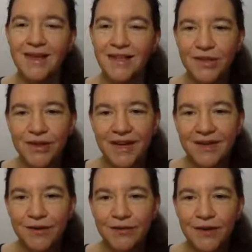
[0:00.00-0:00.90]
So at the end
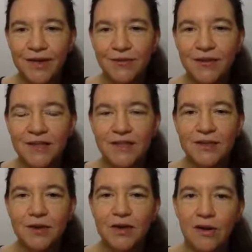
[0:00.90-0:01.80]
of the fine field
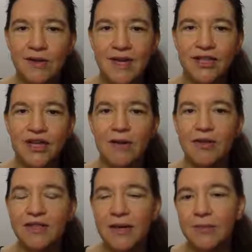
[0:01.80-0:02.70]
discrete log lecture, I
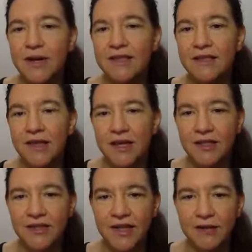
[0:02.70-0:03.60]
was summarizing
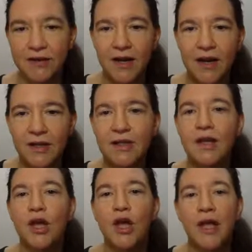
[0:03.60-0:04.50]
current state of the art
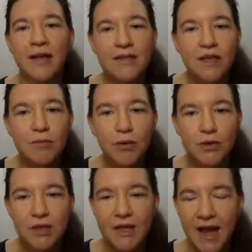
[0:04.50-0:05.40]
as a
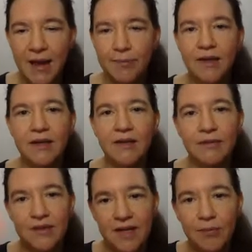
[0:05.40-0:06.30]
mostly happy
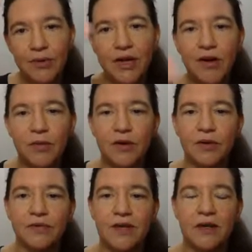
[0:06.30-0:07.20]
summary of what
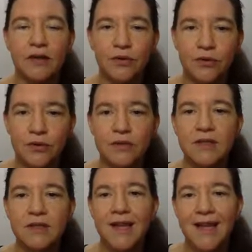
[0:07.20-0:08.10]
we've done in the course
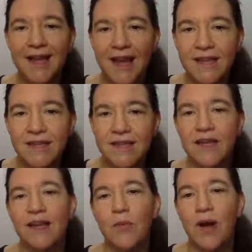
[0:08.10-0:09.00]
and
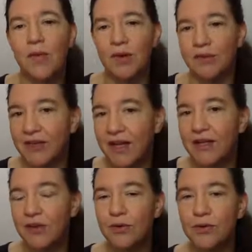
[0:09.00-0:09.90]
saying, well, what we've done in
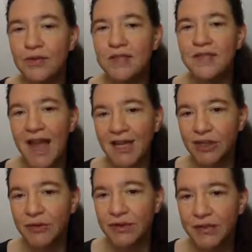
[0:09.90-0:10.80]
the course is
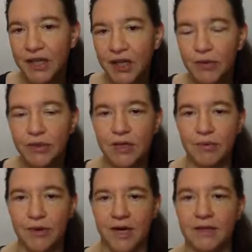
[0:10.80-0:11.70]
actually really used in
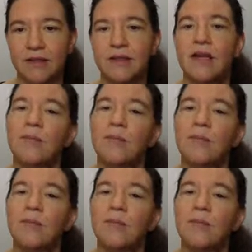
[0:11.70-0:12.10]
practice.